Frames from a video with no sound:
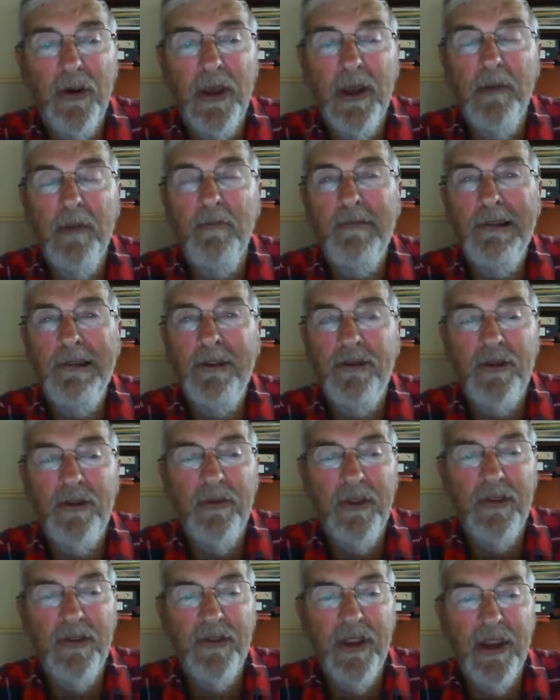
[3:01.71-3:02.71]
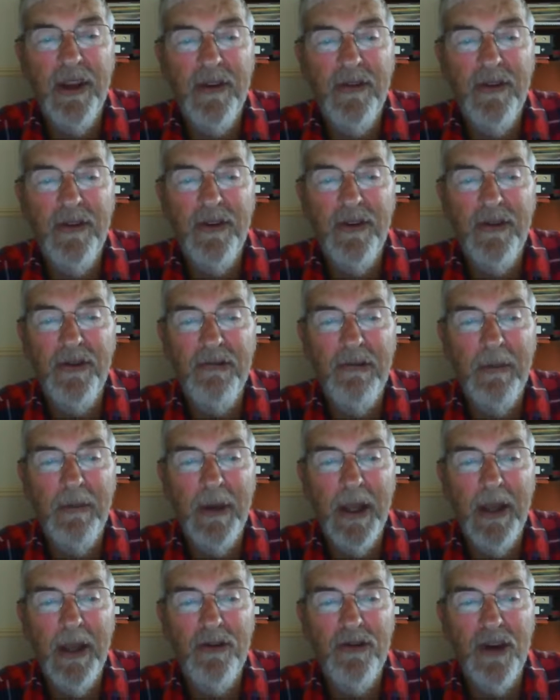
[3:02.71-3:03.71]
in breach of the Sex
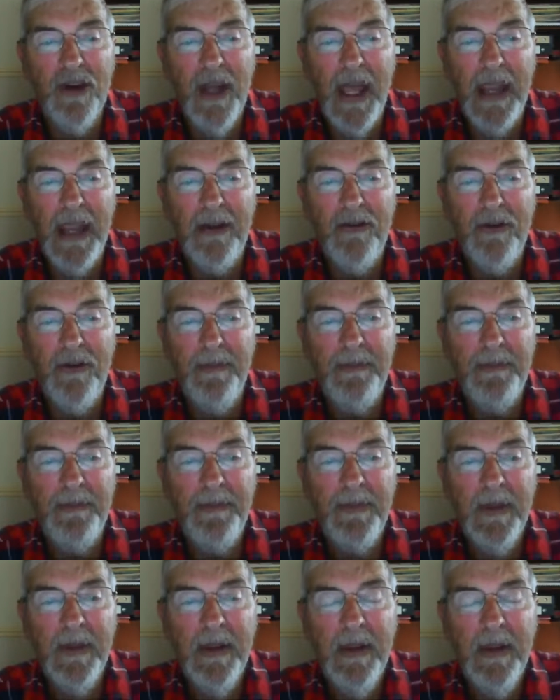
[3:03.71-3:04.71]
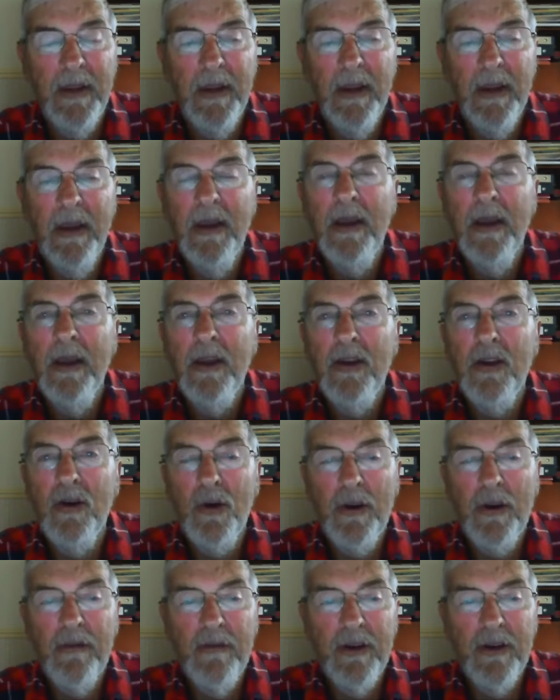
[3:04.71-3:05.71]
Discrimination Act.
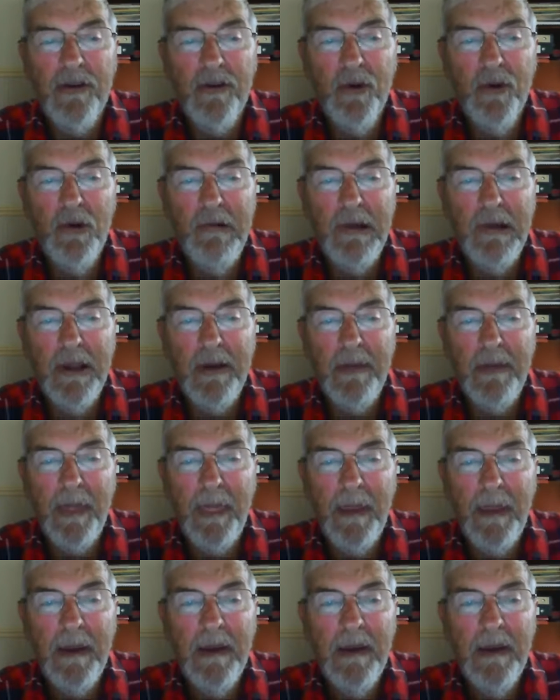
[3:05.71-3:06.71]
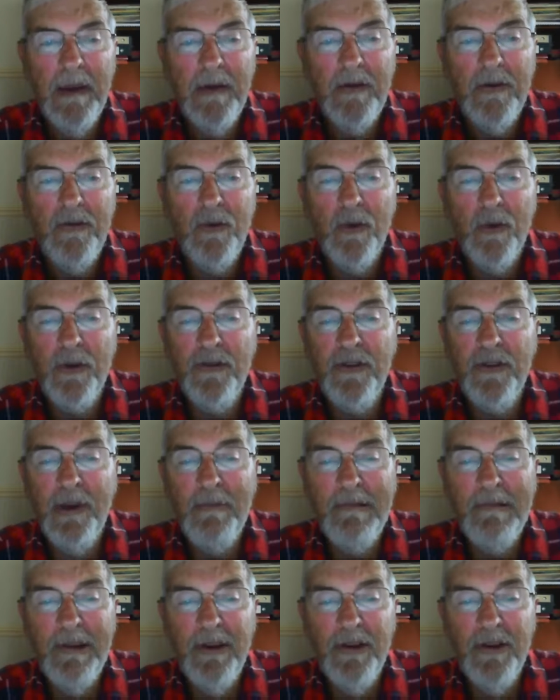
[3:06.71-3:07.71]
Yachting Victoria sought a
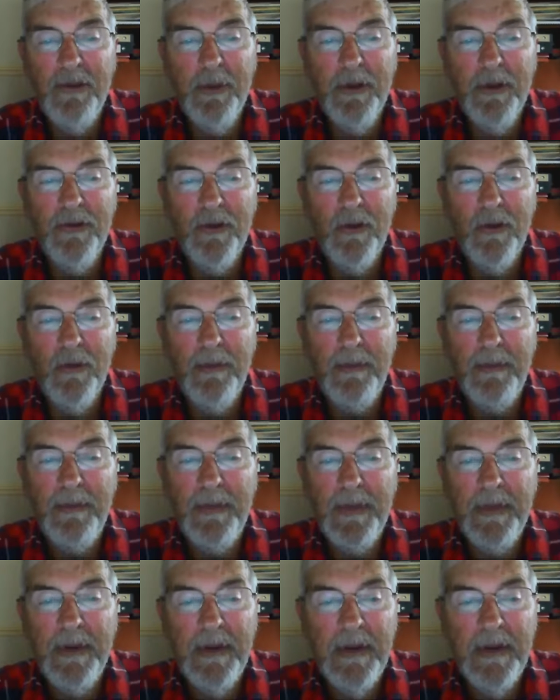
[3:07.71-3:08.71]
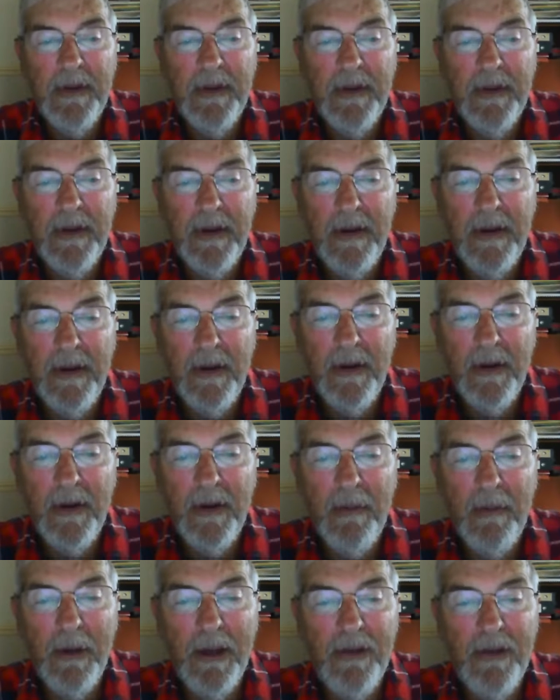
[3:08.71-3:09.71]
summary dismissal on
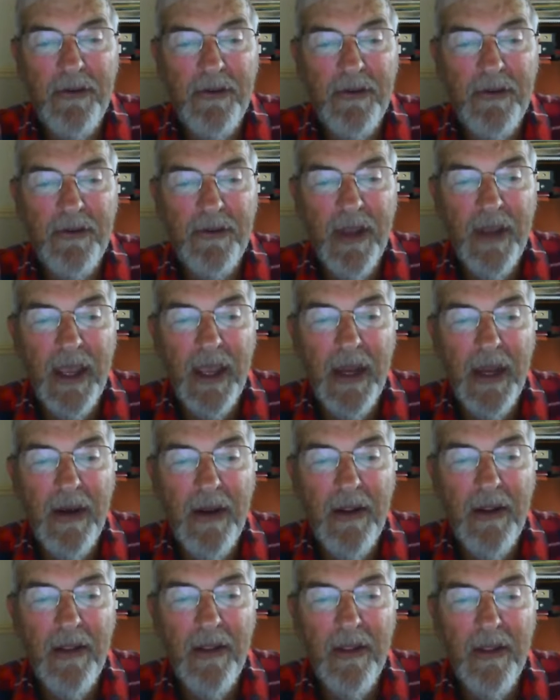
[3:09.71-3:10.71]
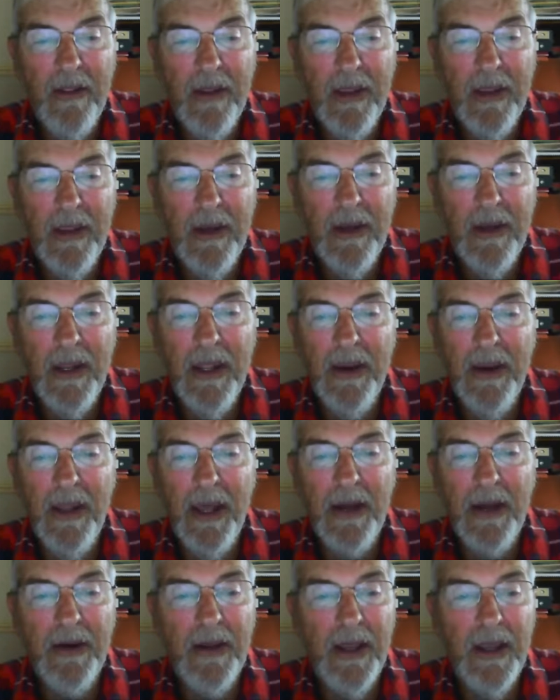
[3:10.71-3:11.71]
the basis, and the net
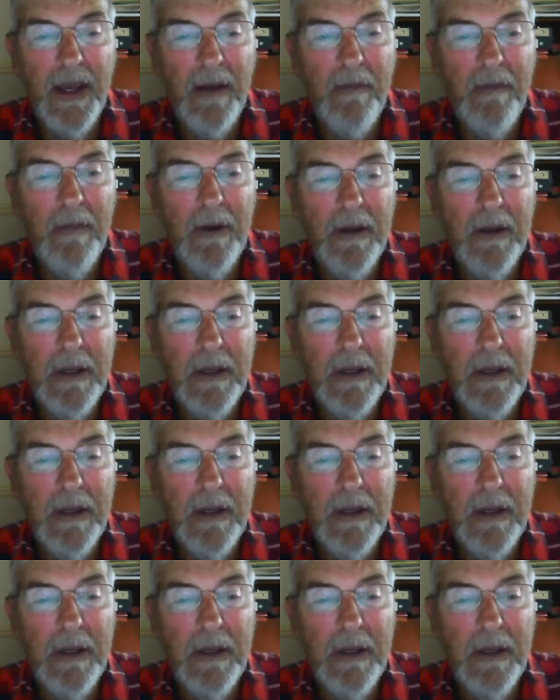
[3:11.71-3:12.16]
outcome